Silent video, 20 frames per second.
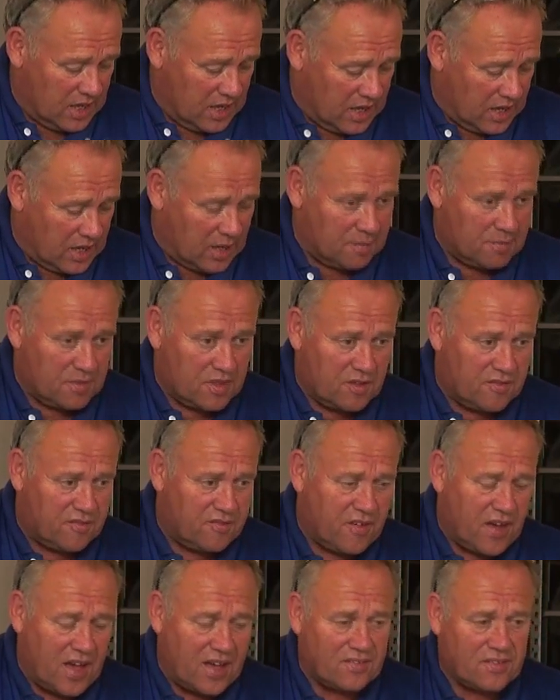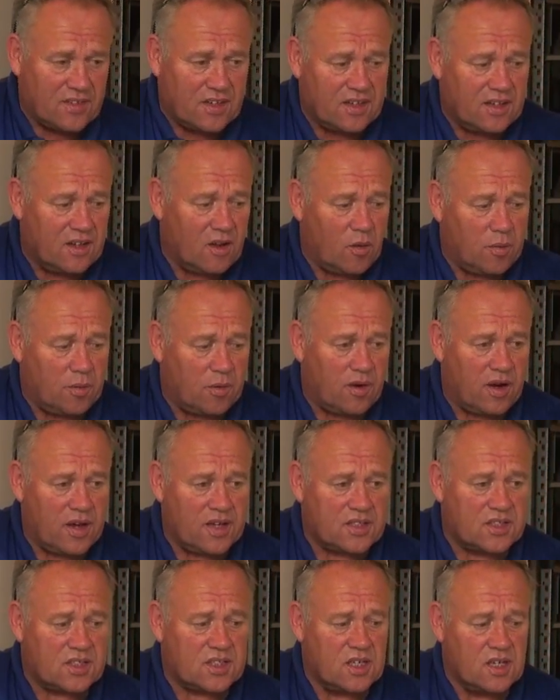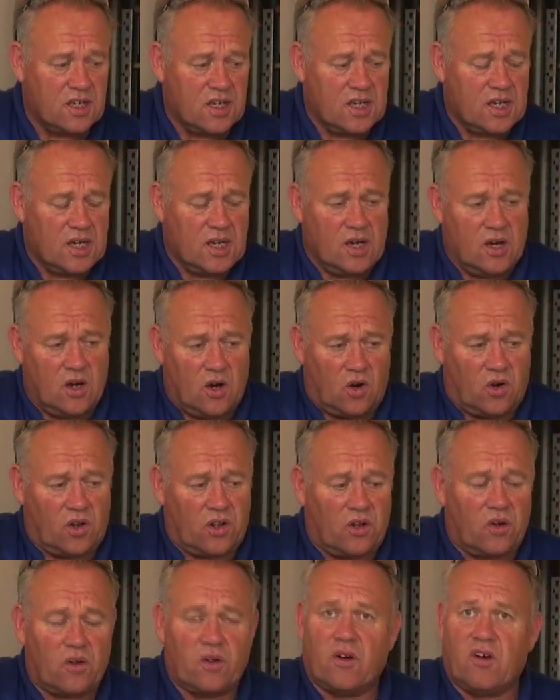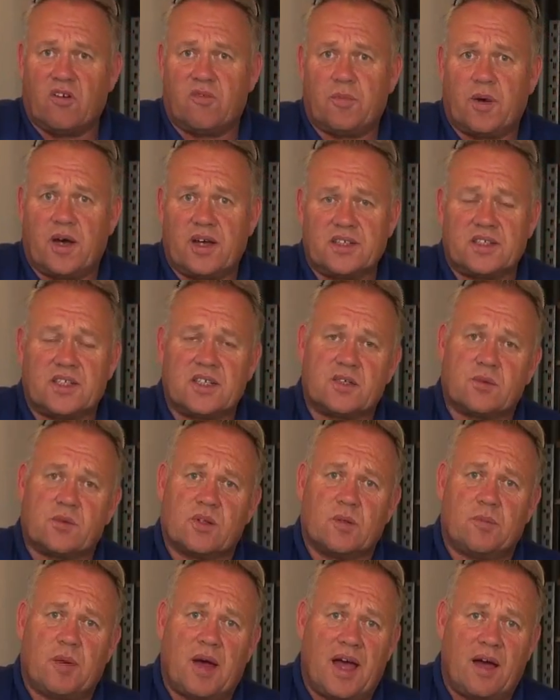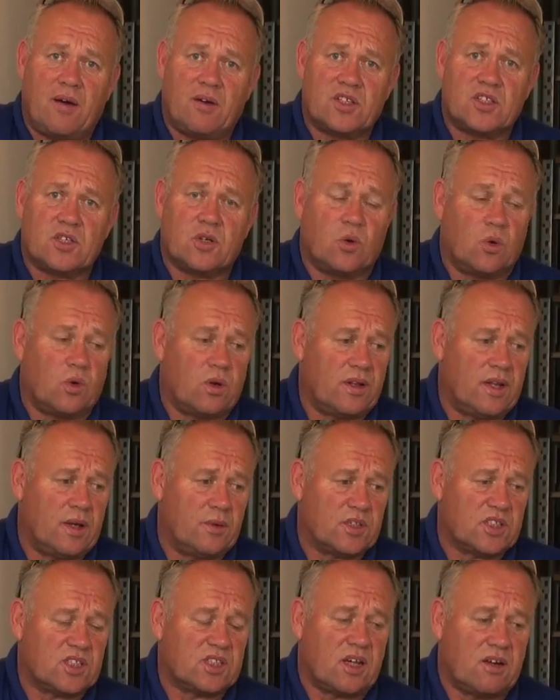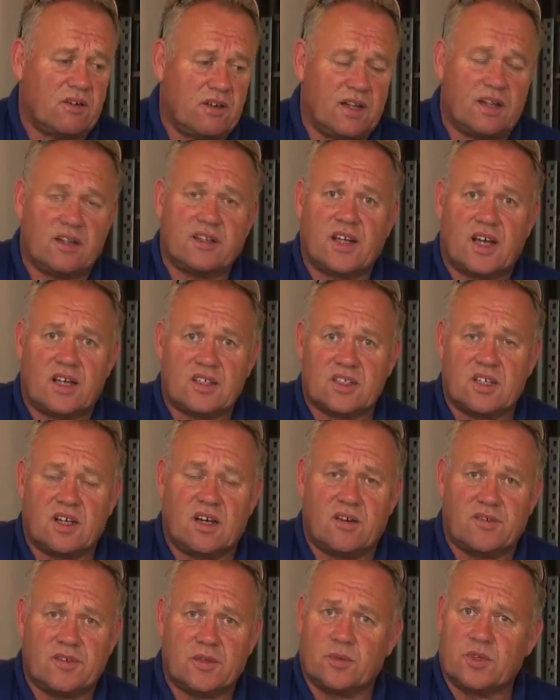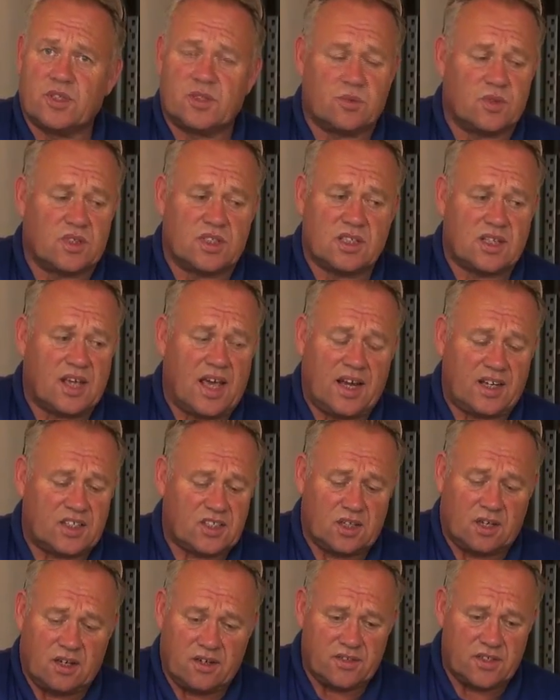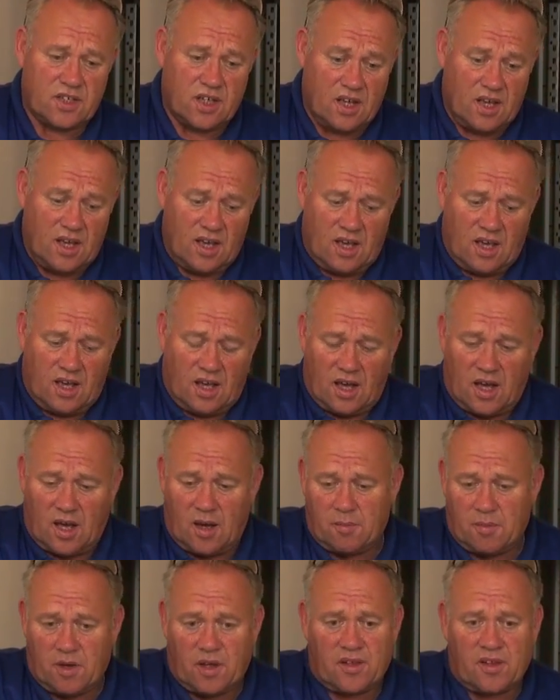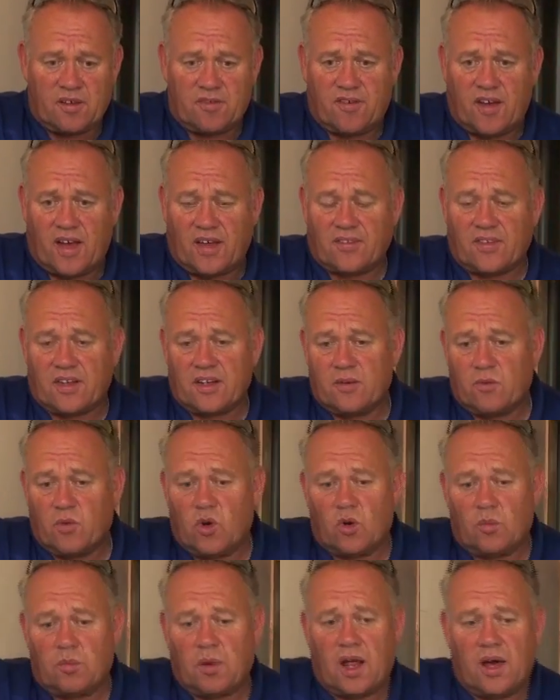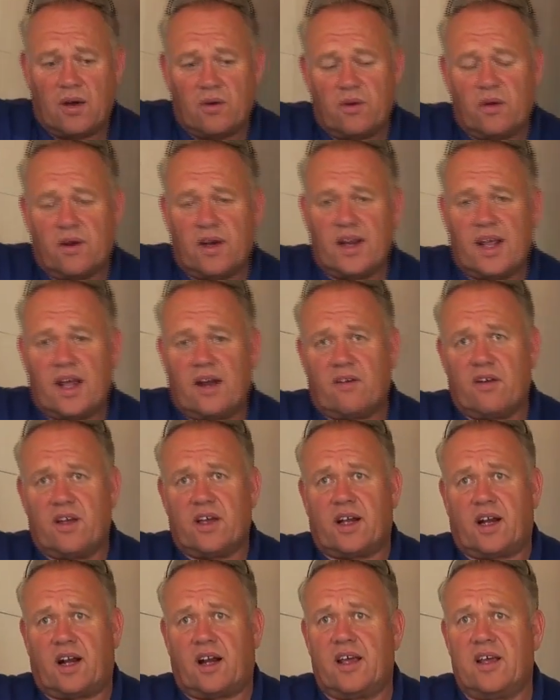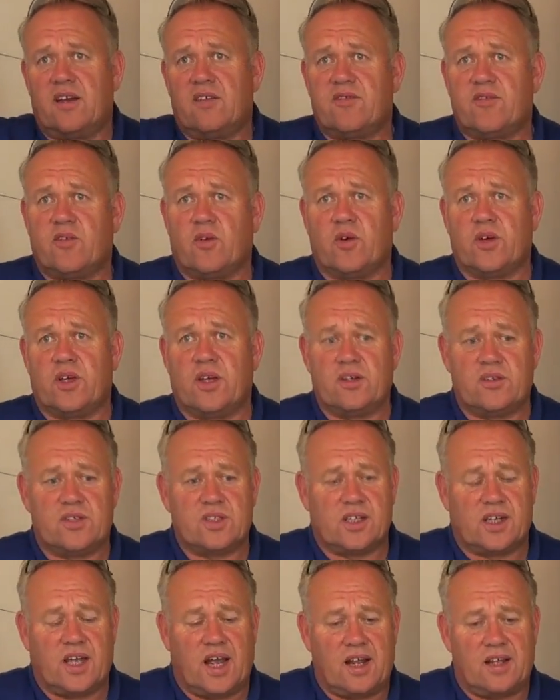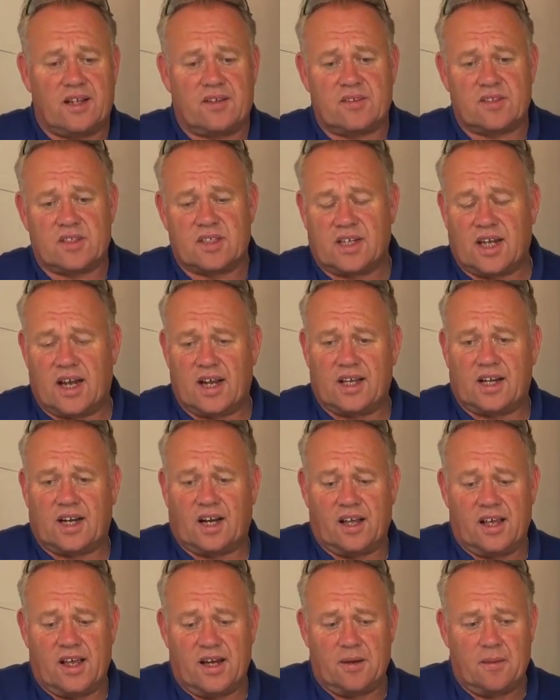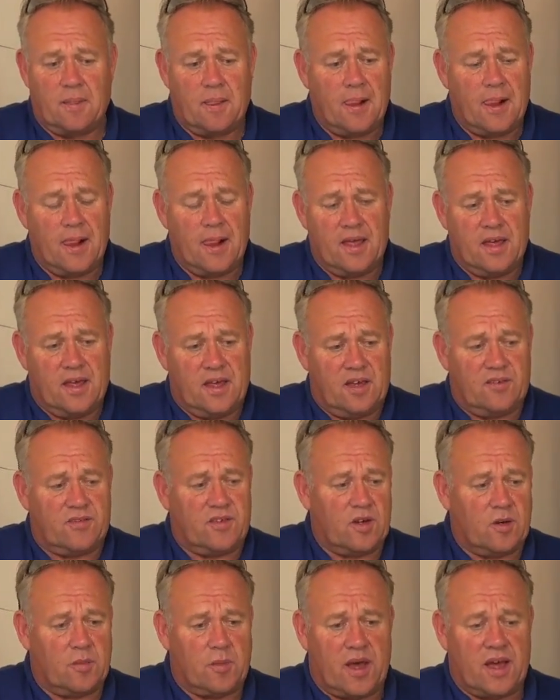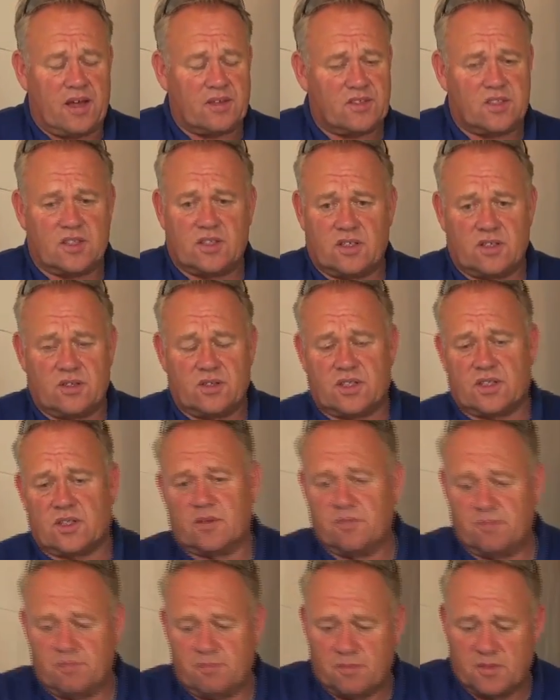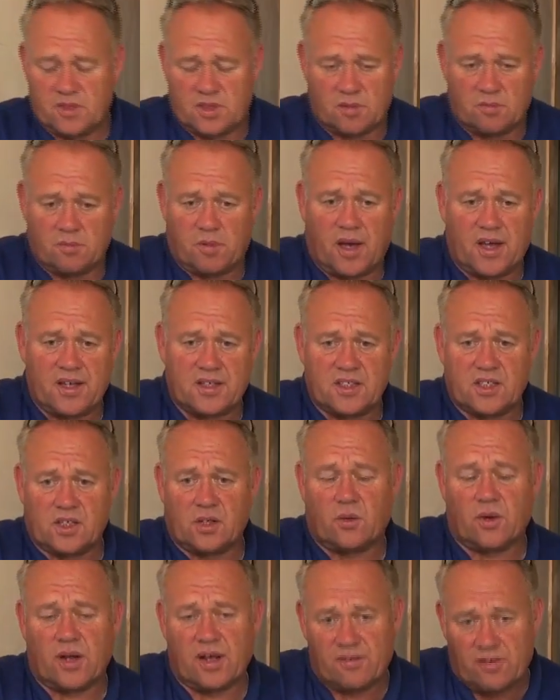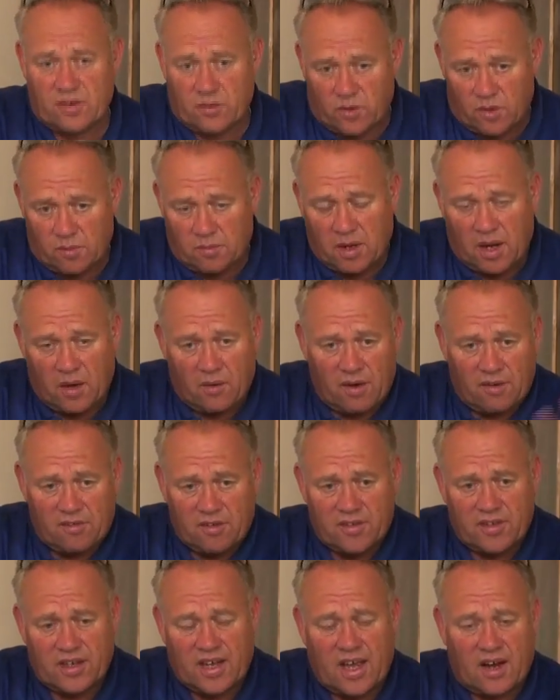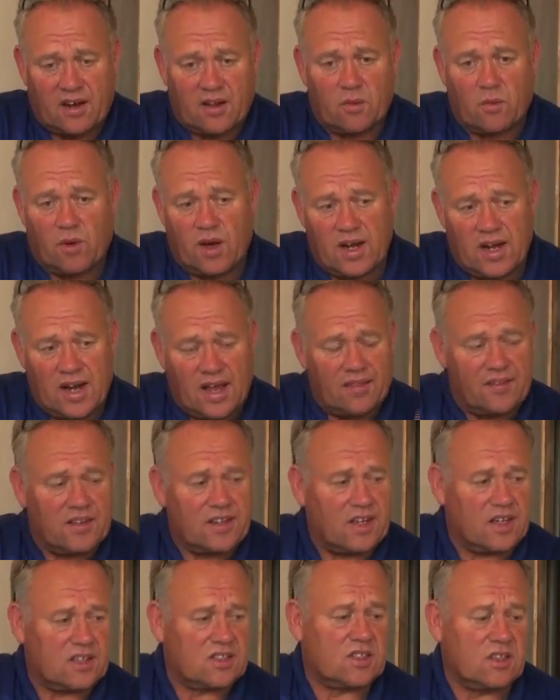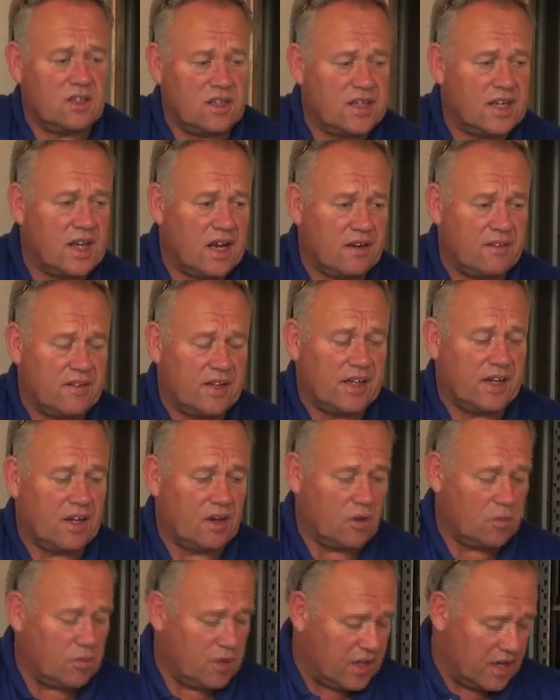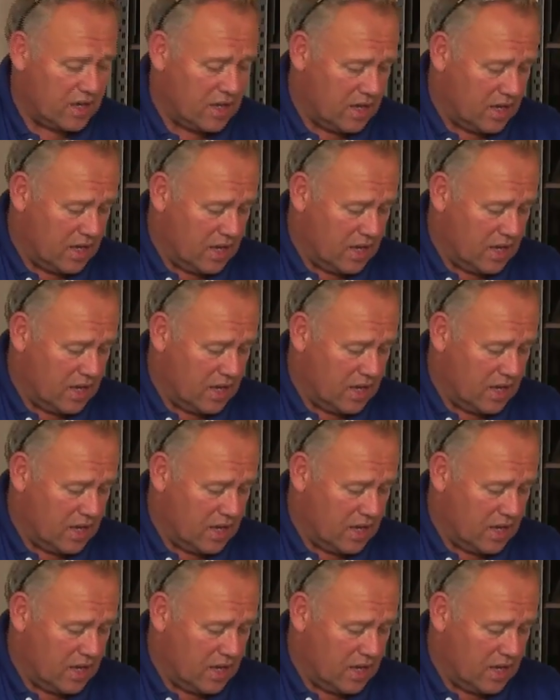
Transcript: The fact that it operates on an on-off basis with a power tool and there was so little dust afterwards was excellent. And the fact that it will blow an area clean for you to get it clean. If you're about to do some painting or whatever, you want to blow everything out of the way, let the dust die down and then get on with it.